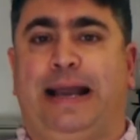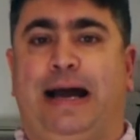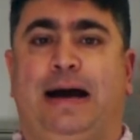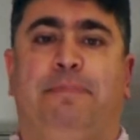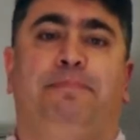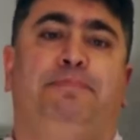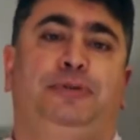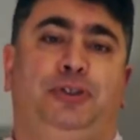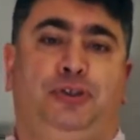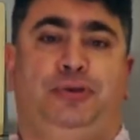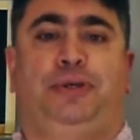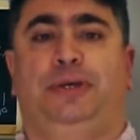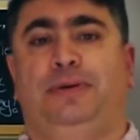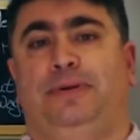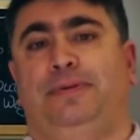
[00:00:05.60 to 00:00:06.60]
up to
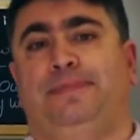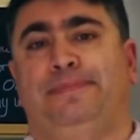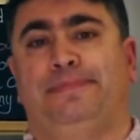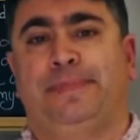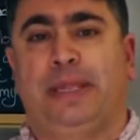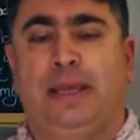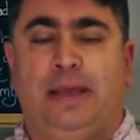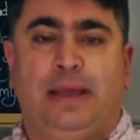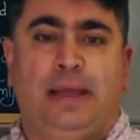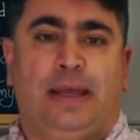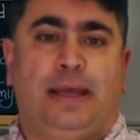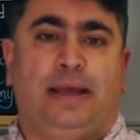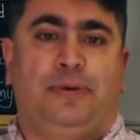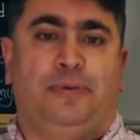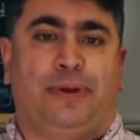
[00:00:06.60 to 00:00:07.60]
you,
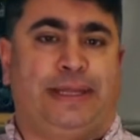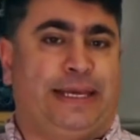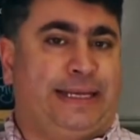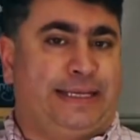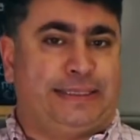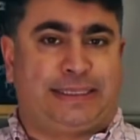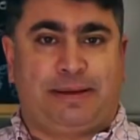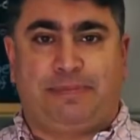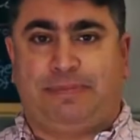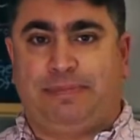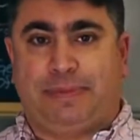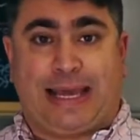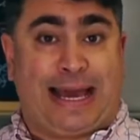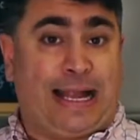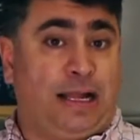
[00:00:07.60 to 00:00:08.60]
when they need some
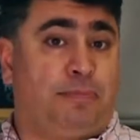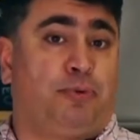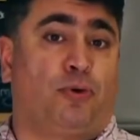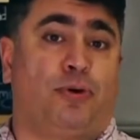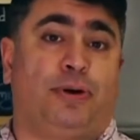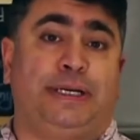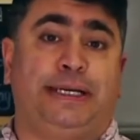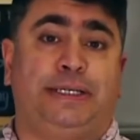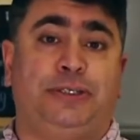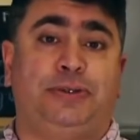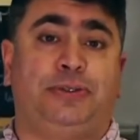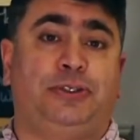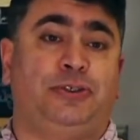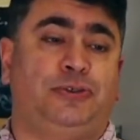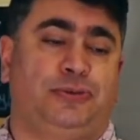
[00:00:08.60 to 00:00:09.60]
help or need you
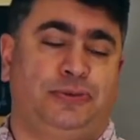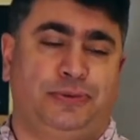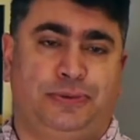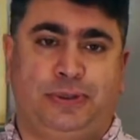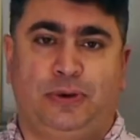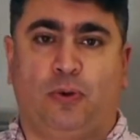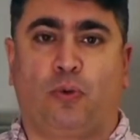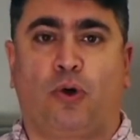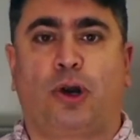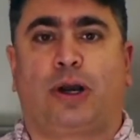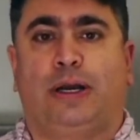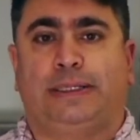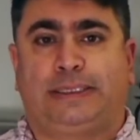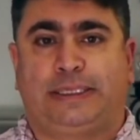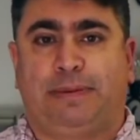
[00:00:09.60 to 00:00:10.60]
to work
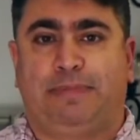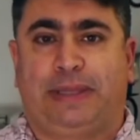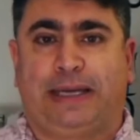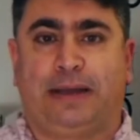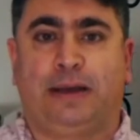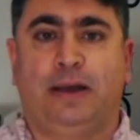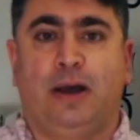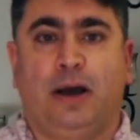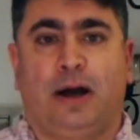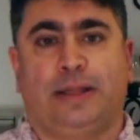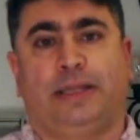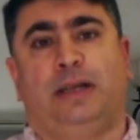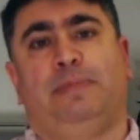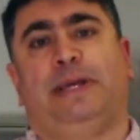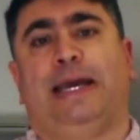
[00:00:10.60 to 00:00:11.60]
on something on
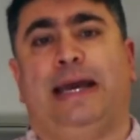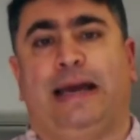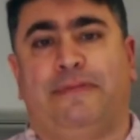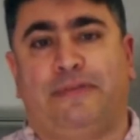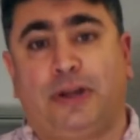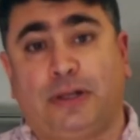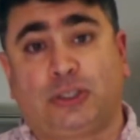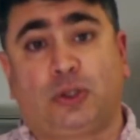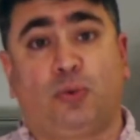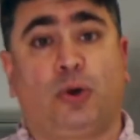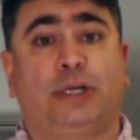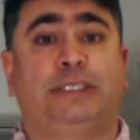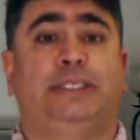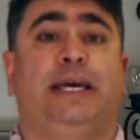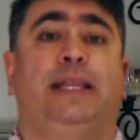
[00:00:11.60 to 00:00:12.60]
their behalf. It also
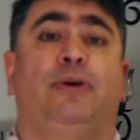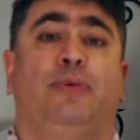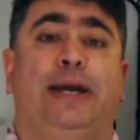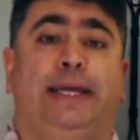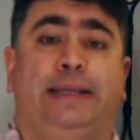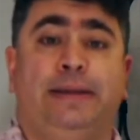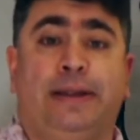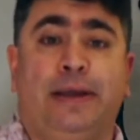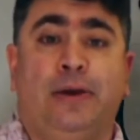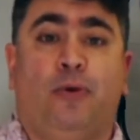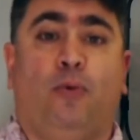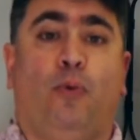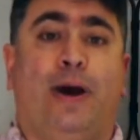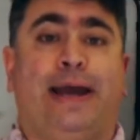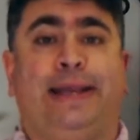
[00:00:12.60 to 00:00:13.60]
works the other way
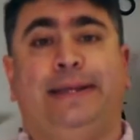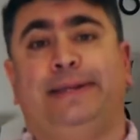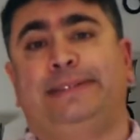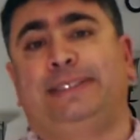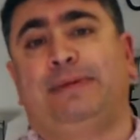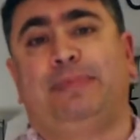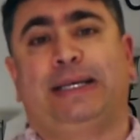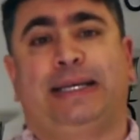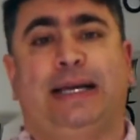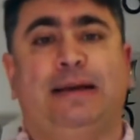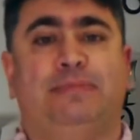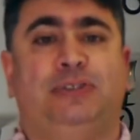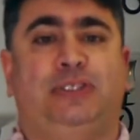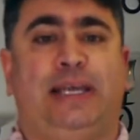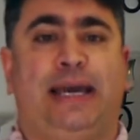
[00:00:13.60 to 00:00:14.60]
when something
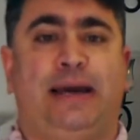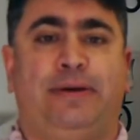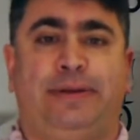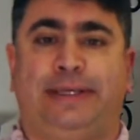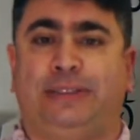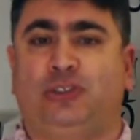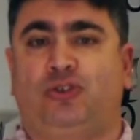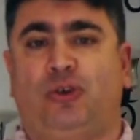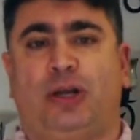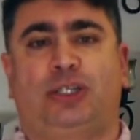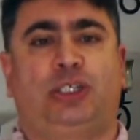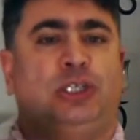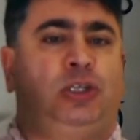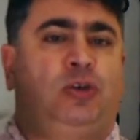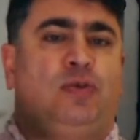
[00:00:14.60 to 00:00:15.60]
comes down,
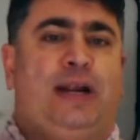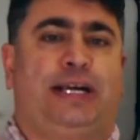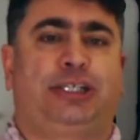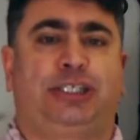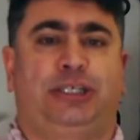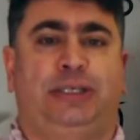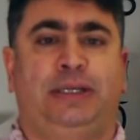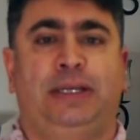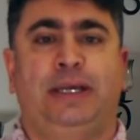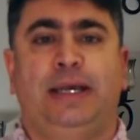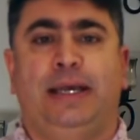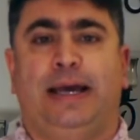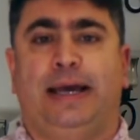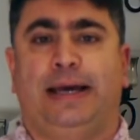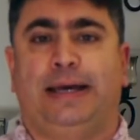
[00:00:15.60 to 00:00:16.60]
instruction, direction,
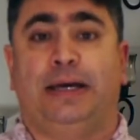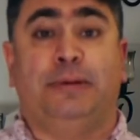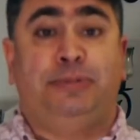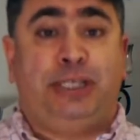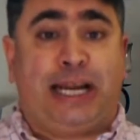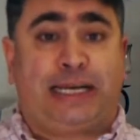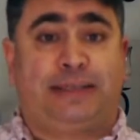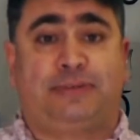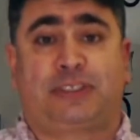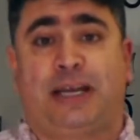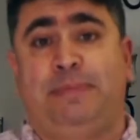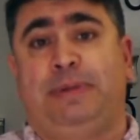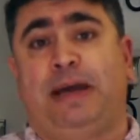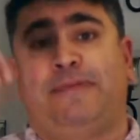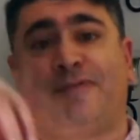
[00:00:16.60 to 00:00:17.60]
objectives
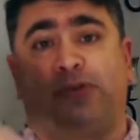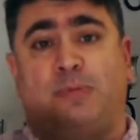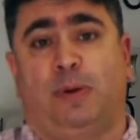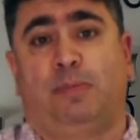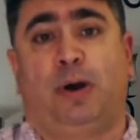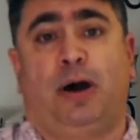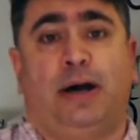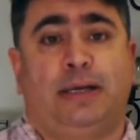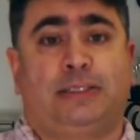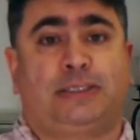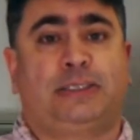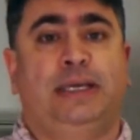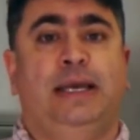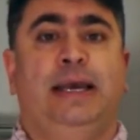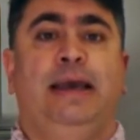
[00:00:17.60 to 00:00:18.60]
come down from your boss,